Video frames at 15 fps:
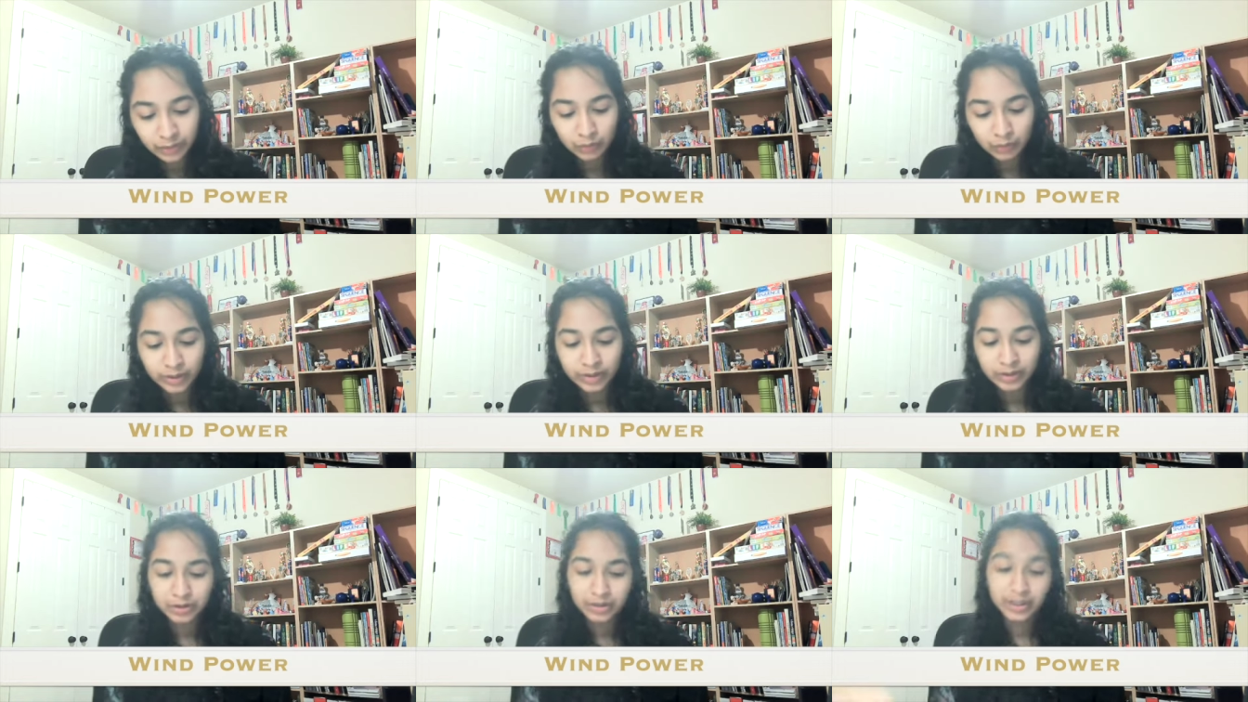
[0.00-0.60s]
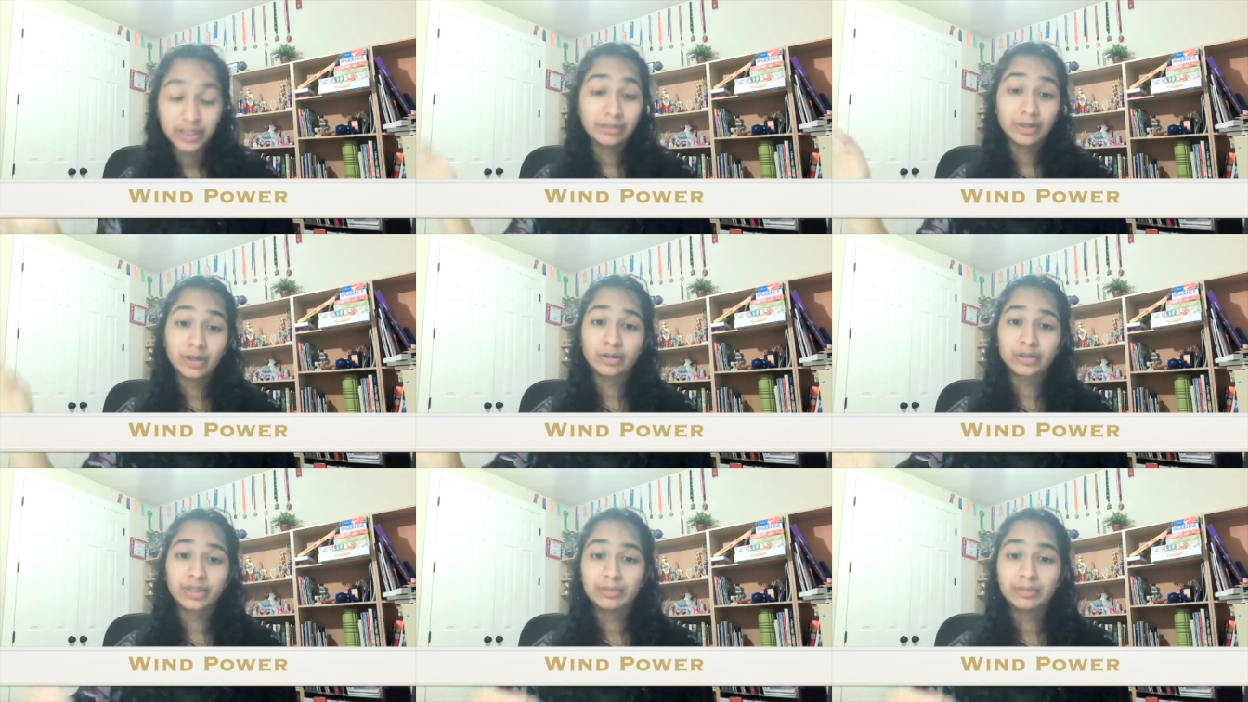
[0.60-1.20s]
which can be
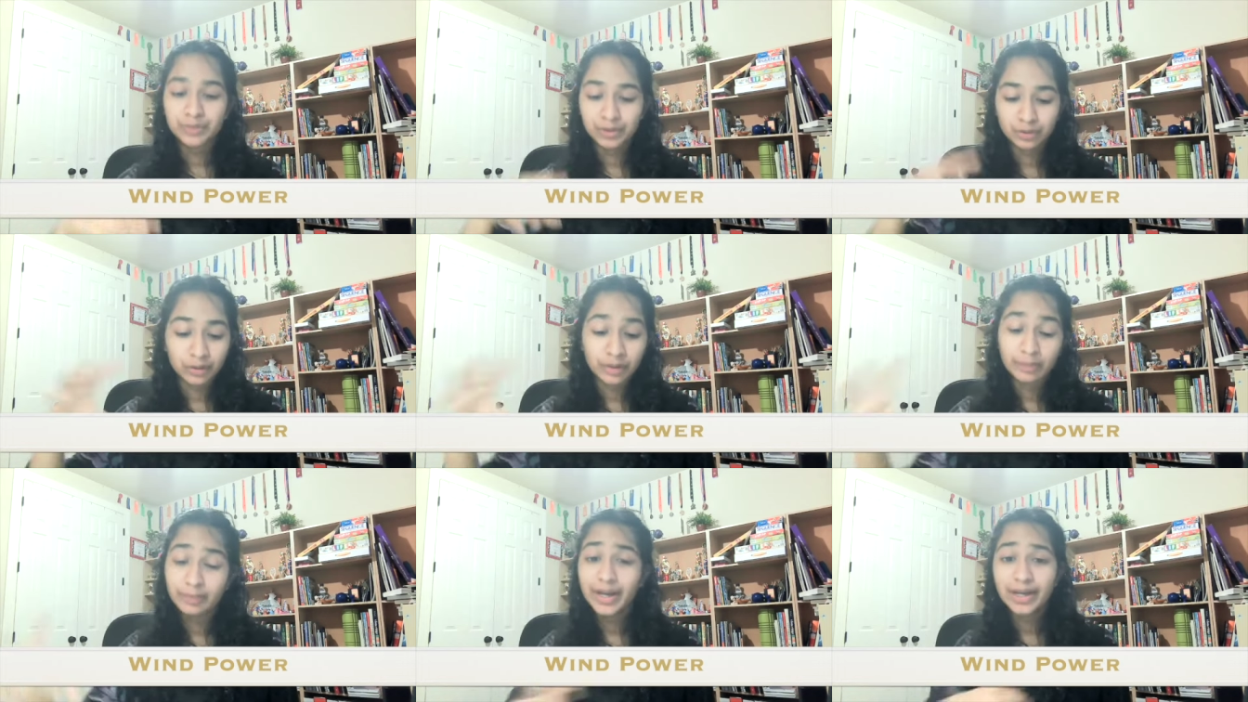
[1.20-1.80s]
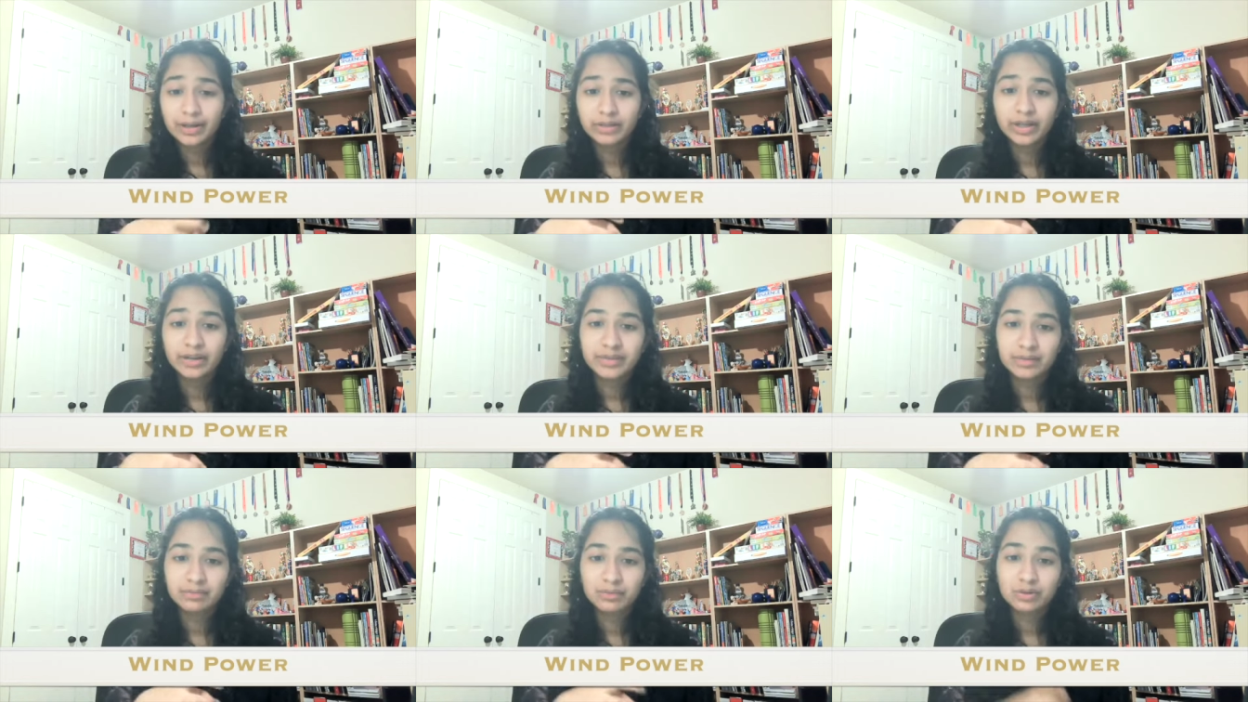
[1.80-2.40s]
hooked up to a battery of
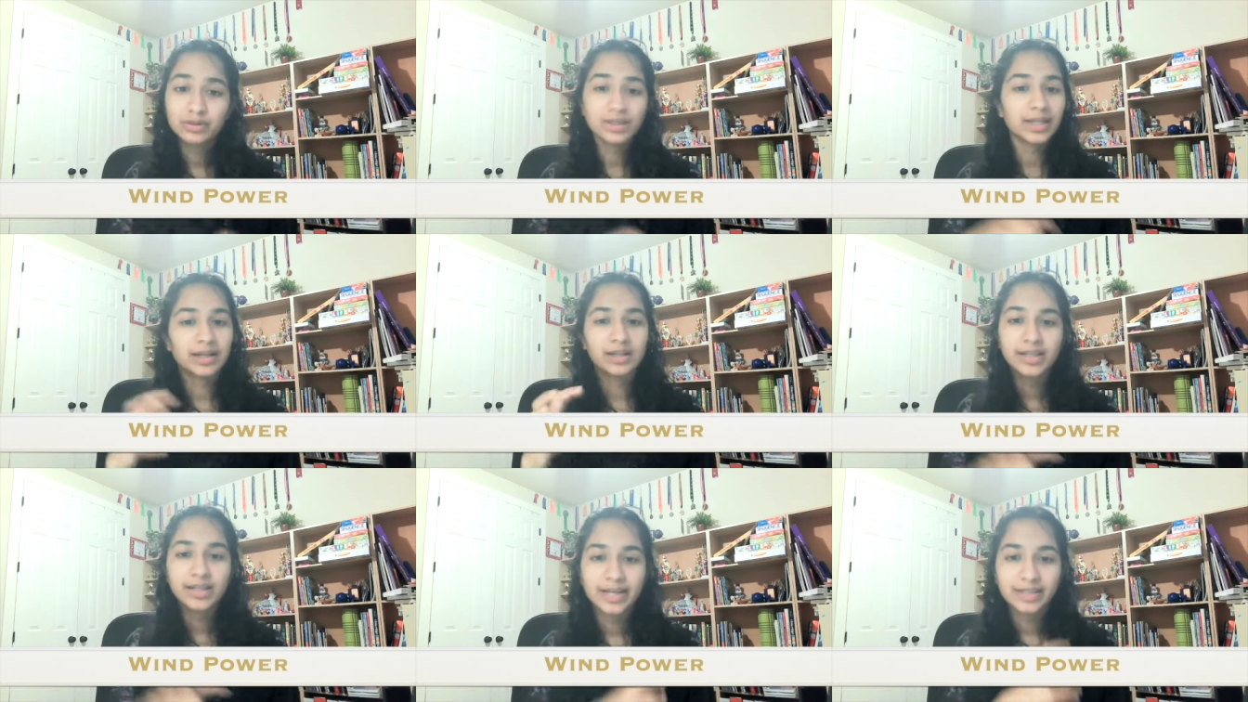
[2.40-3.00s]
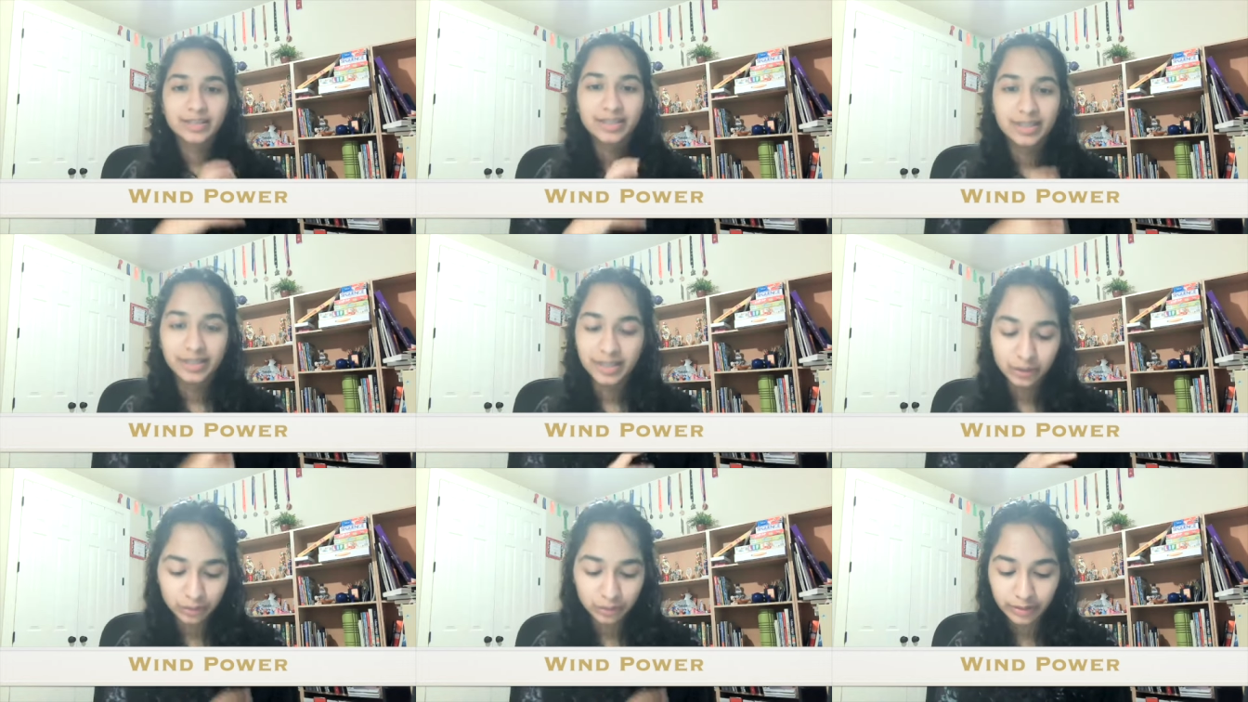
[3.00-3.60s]
some sort that collects
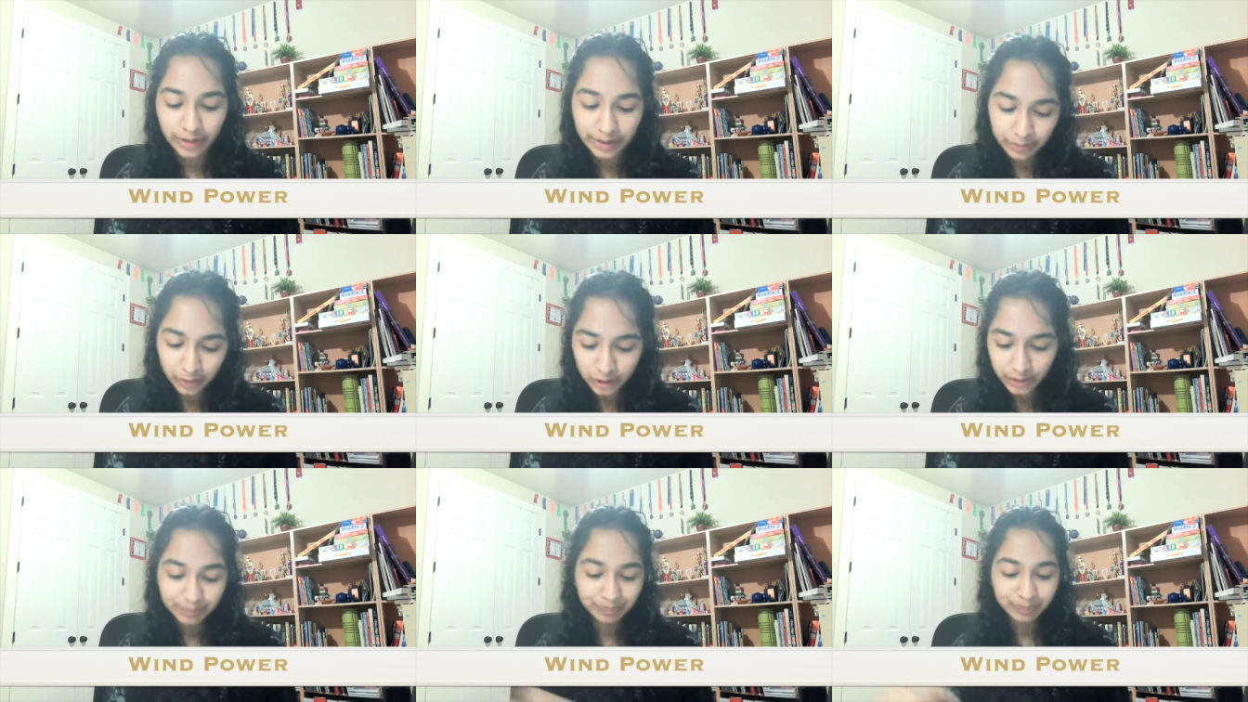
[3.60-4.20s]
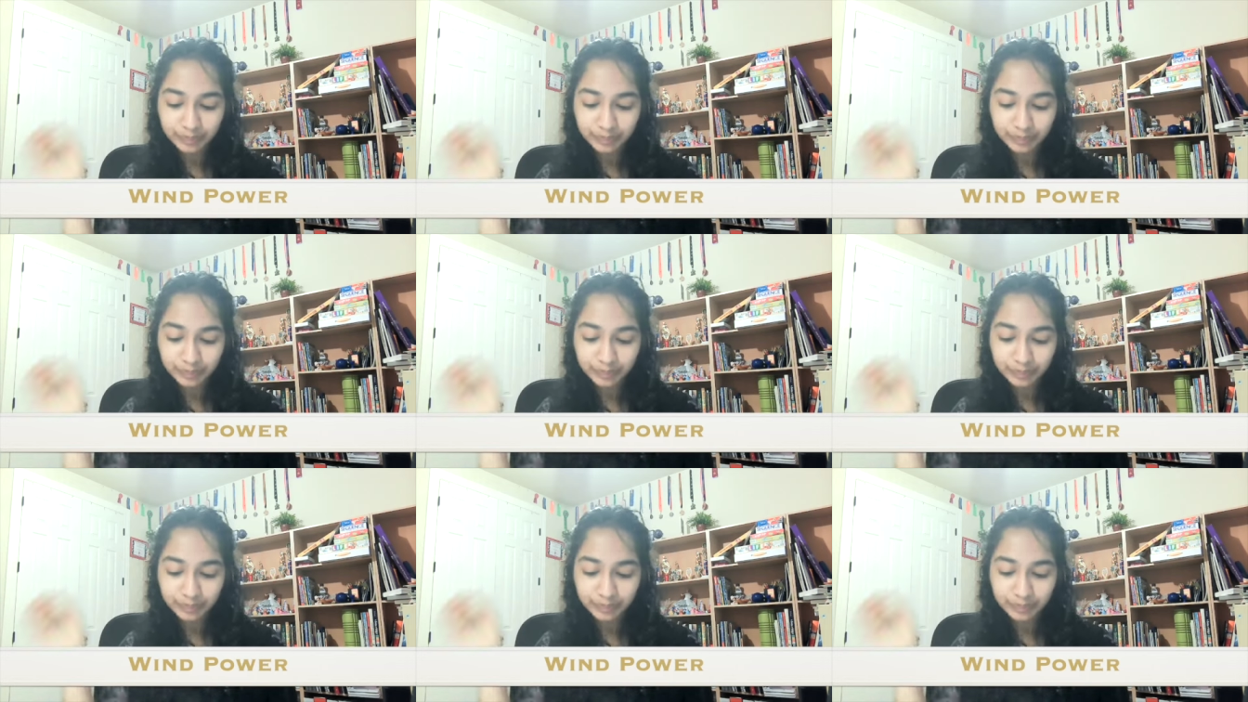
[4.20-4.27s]
electrical energy,